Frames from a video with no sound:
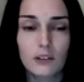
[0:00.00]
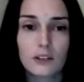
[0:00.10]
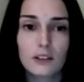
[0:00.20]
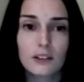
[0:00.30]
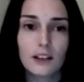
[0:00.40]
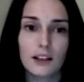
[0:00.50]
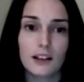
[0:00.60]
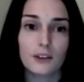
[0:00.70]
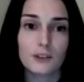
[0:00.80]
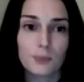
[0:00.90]
getting
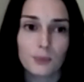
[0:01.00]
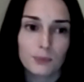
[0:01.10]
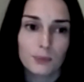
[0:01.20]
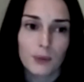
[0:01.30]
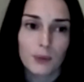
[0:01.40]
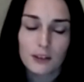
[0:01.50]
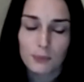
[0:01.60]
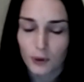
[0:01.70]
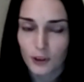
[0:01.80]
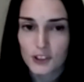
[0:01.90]
those better
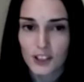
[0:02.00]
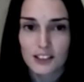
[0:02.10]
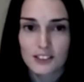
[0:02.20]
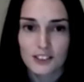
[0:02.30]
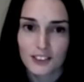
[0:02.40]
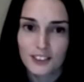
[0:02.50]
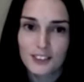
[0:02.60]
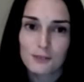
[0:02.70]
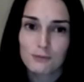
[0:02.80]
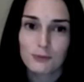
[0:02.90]
projects,
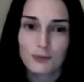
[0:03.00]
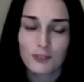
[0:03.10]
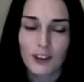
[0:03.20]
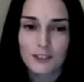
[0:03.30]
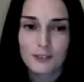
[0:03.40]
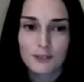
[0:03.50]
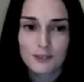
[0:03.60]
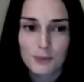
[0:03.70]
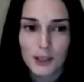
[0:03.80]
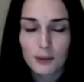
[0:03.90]
fun,
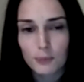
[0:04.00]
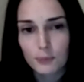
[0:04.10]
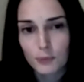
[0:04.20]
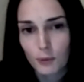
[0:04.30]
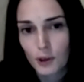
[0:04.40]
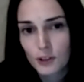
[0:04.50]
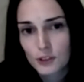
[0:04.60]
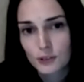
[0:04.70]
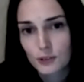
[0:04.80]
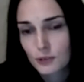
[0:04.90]
bigger
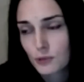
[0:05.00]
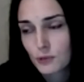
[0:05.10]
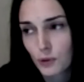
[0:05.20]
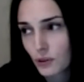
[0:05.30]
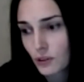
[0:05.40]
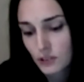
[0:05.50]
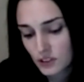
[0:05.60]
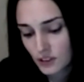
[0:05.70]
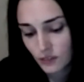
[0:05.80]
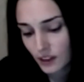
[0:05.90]
commercial or
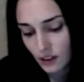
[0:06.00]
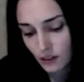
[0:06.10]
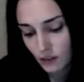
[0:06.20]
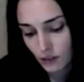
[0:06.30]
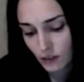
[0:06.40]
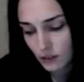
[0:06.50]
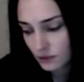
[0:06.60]
civic or